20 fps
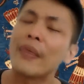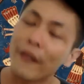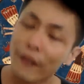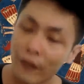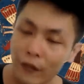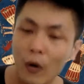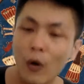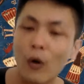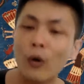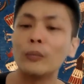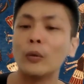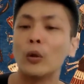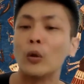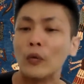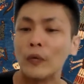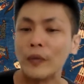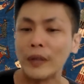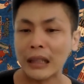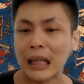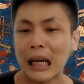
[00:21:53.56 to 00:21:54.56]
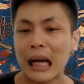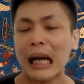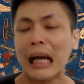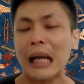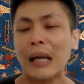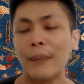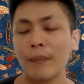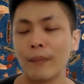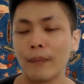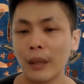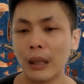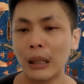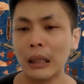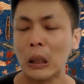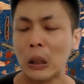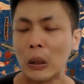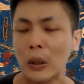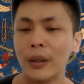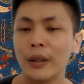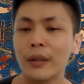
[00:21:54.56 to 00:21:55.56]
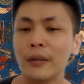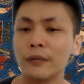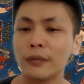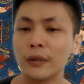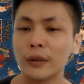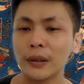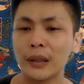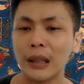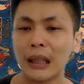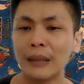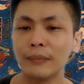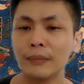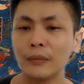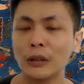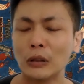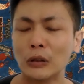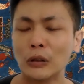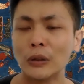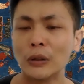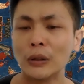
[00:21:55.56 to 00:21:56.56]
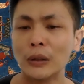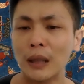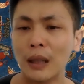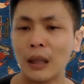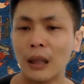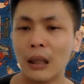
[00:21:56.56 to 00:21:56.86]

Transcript: form over time in order for them to